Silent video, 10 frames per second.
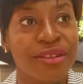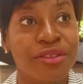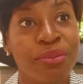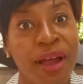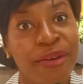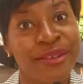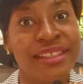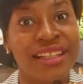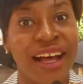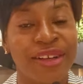to my own
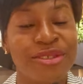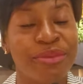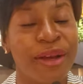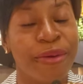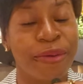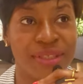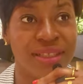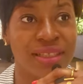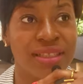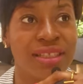style, to my
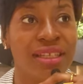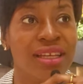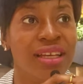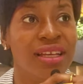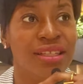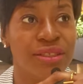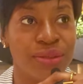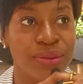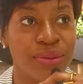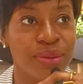utility,
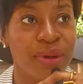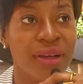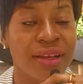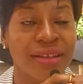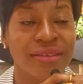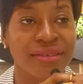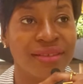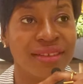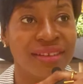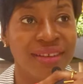to
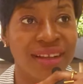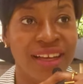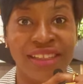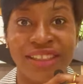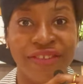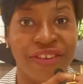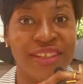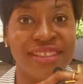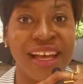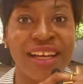a different
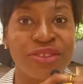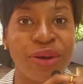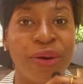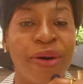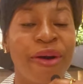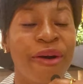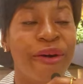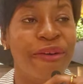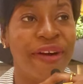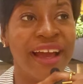sector,
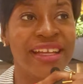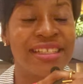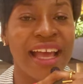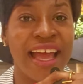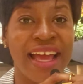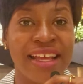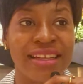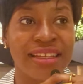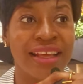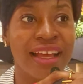right?
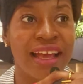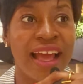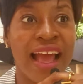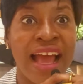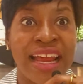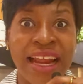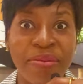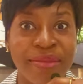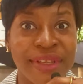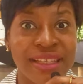And that
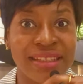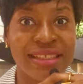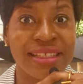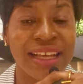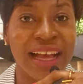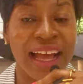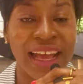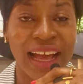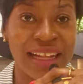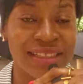means I
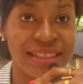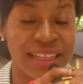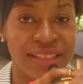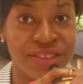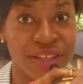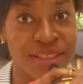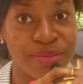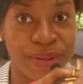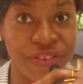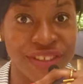had to start dressing
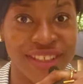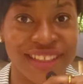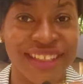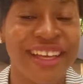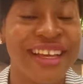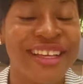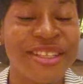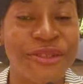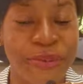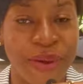professionally
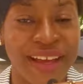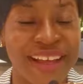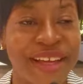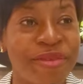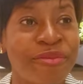to work.